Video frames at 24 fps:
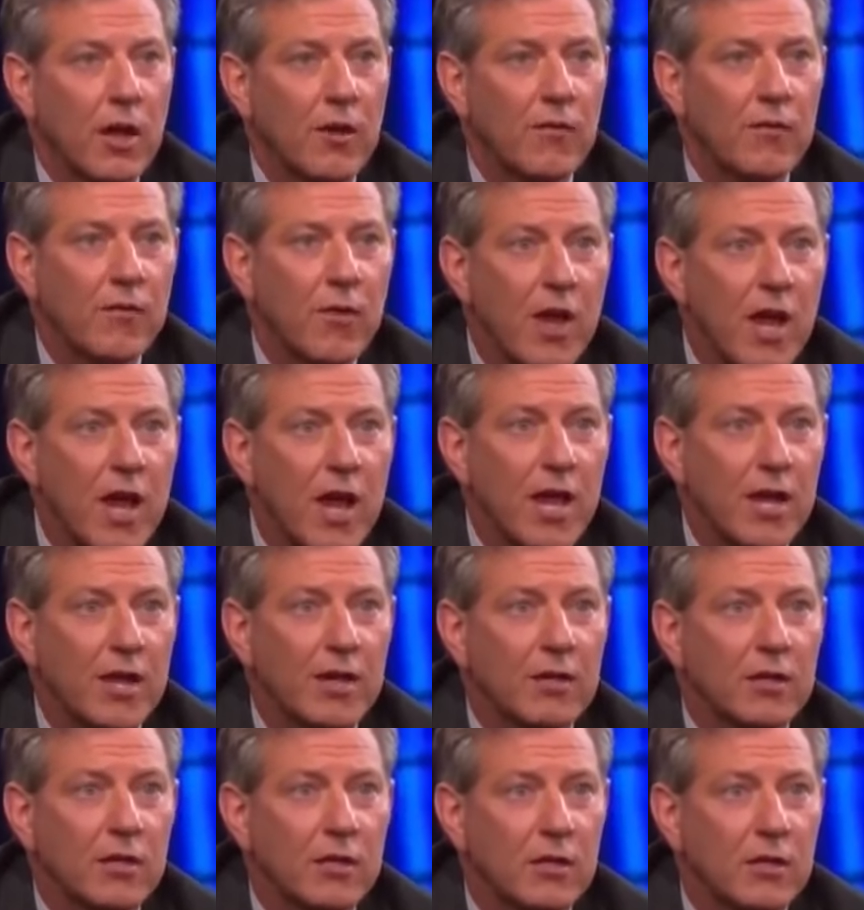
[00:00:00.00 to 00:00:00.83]
And
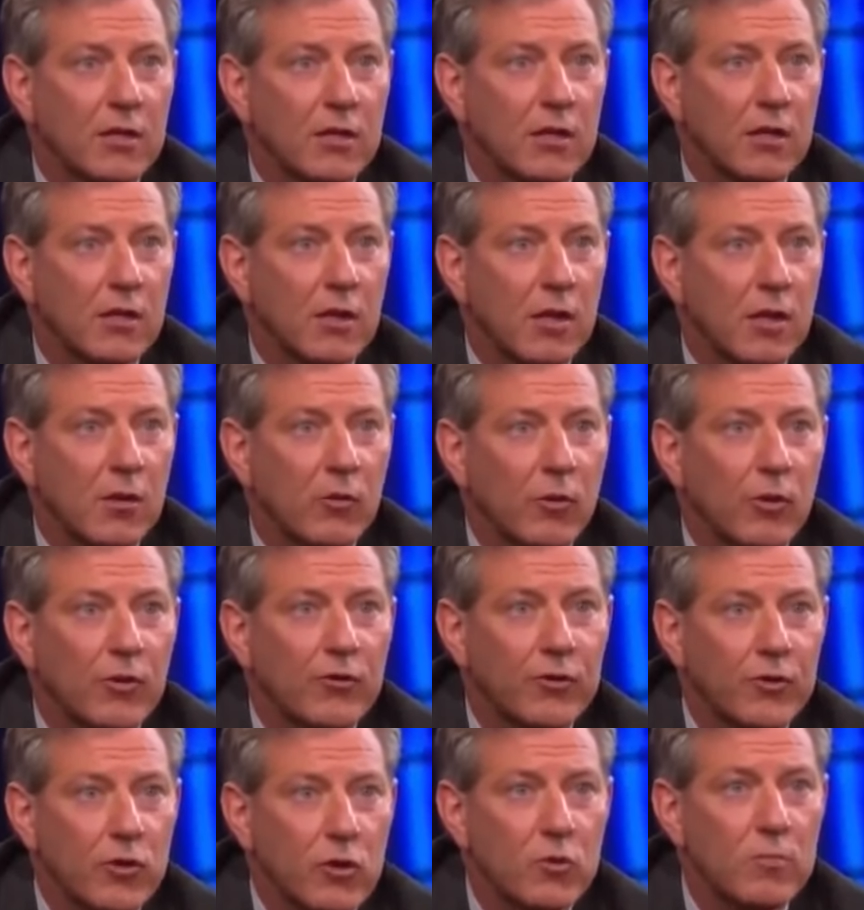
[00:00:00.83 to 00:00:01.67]
then,
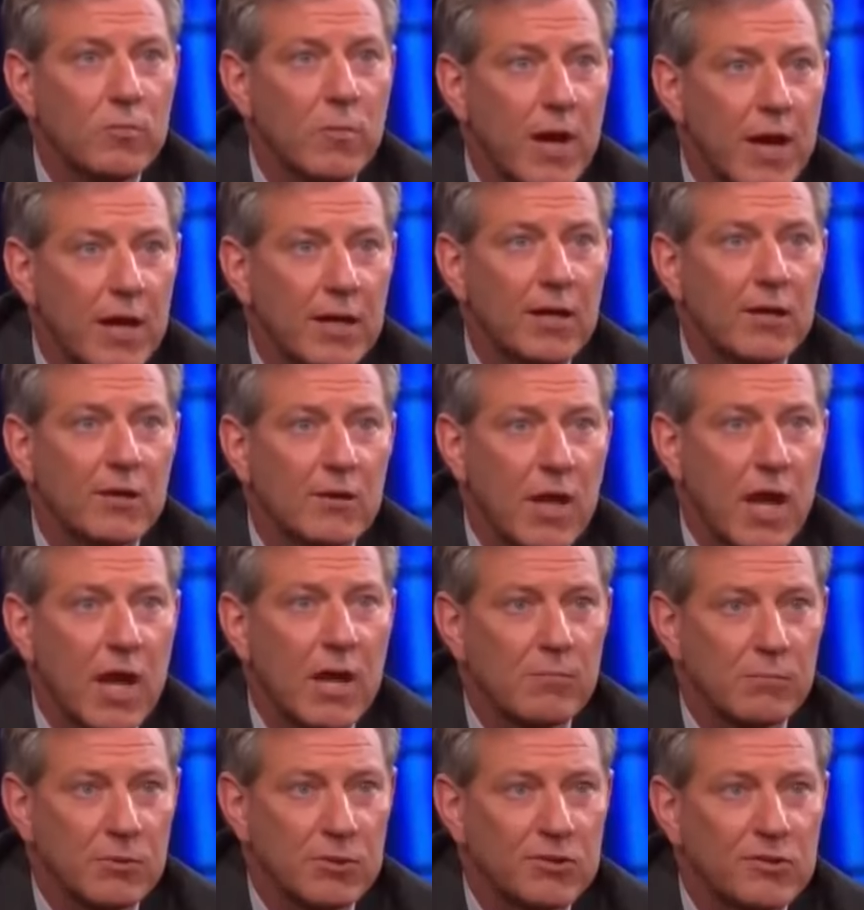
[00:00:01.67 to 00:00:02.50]
with you making
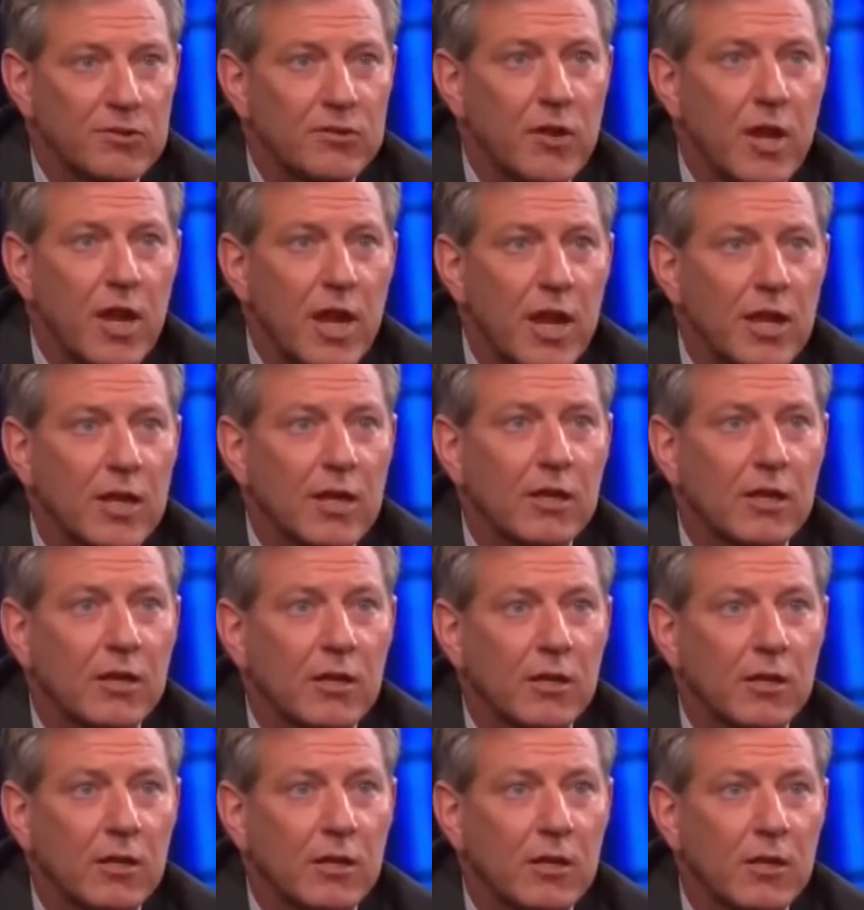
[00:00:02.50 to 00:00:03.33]
that
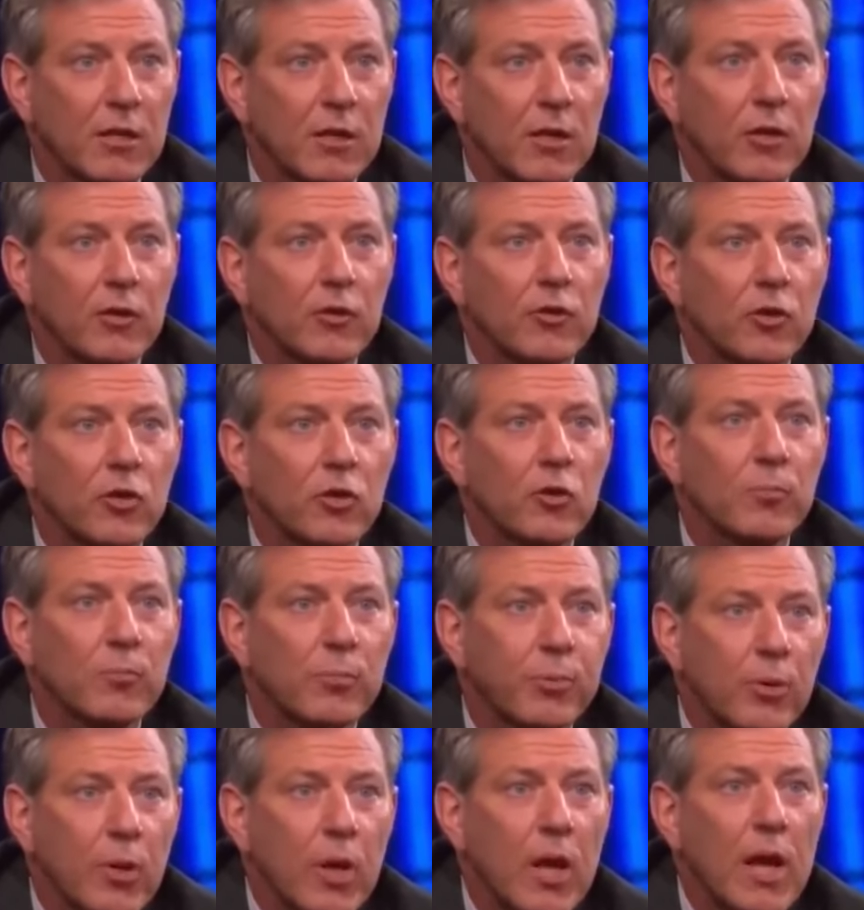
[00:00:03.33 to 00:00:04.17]
mistake, you
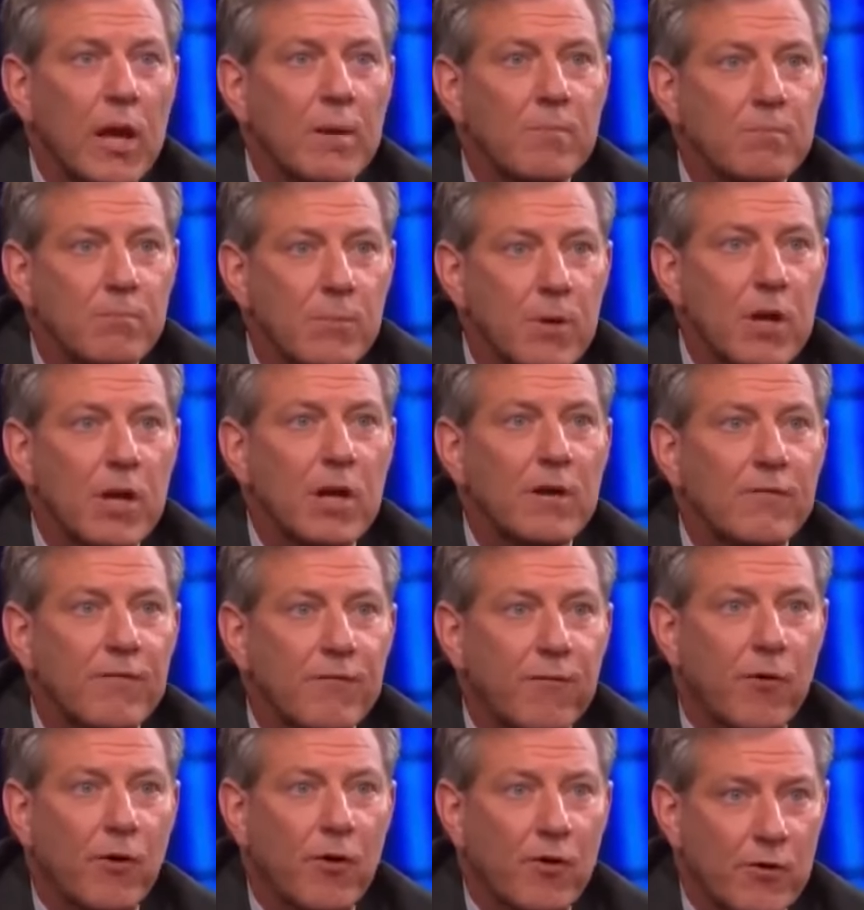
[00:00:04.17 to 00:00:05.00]
blame me
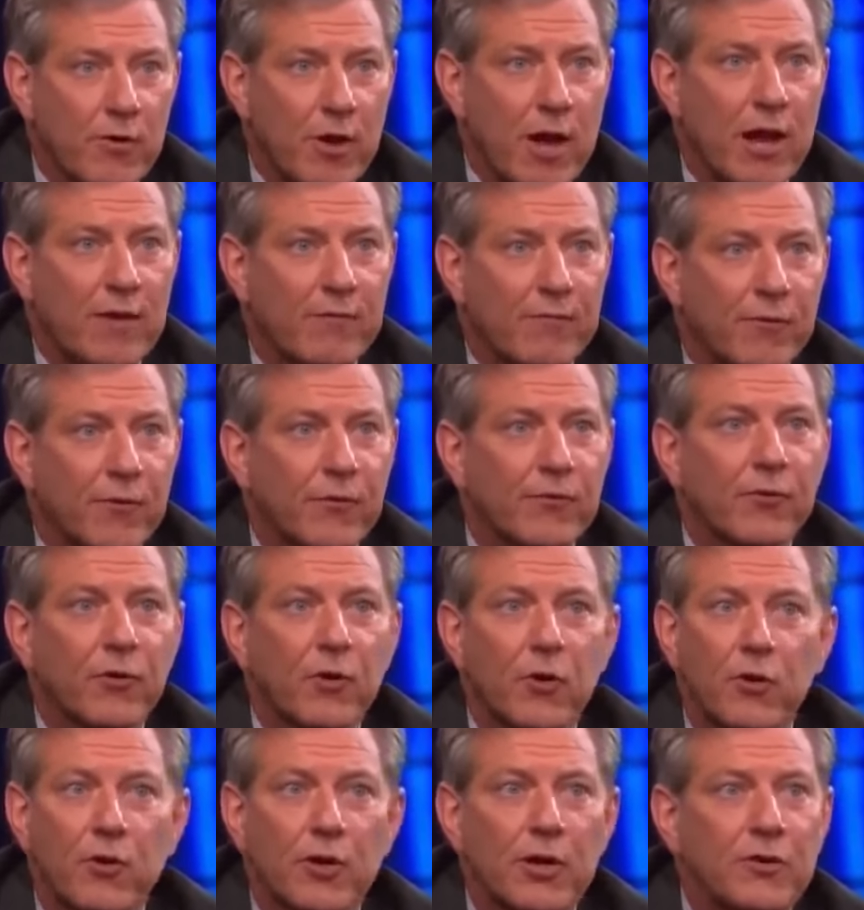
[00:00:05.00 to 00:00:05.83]
for that for
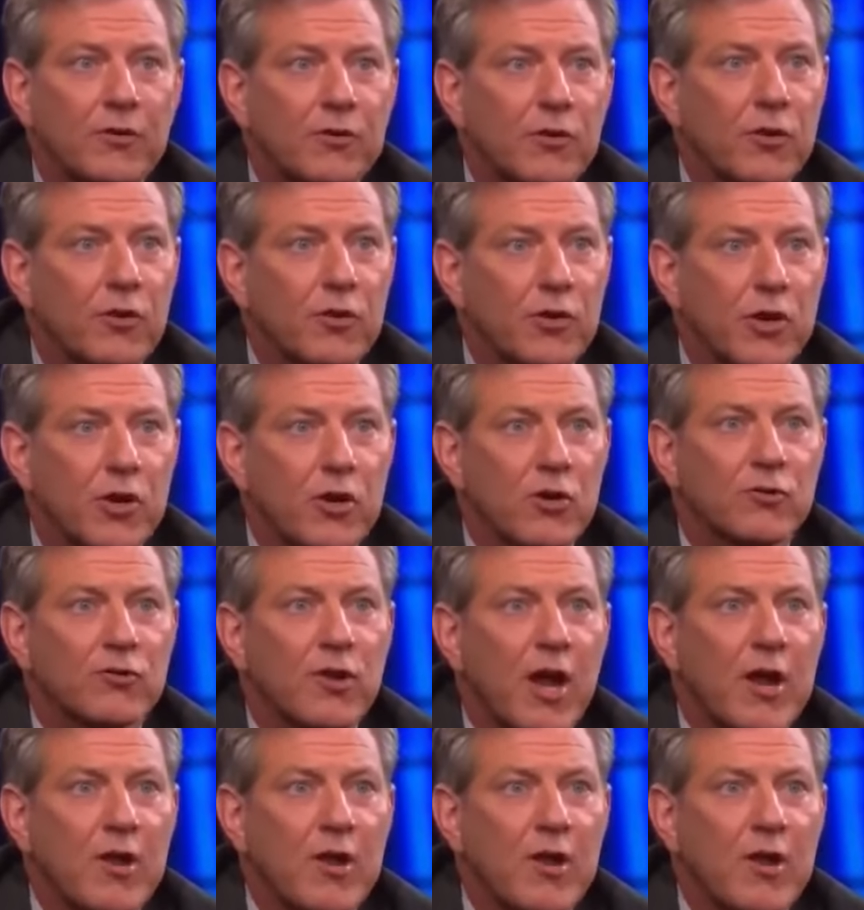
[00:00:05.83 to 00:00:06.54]
32 years.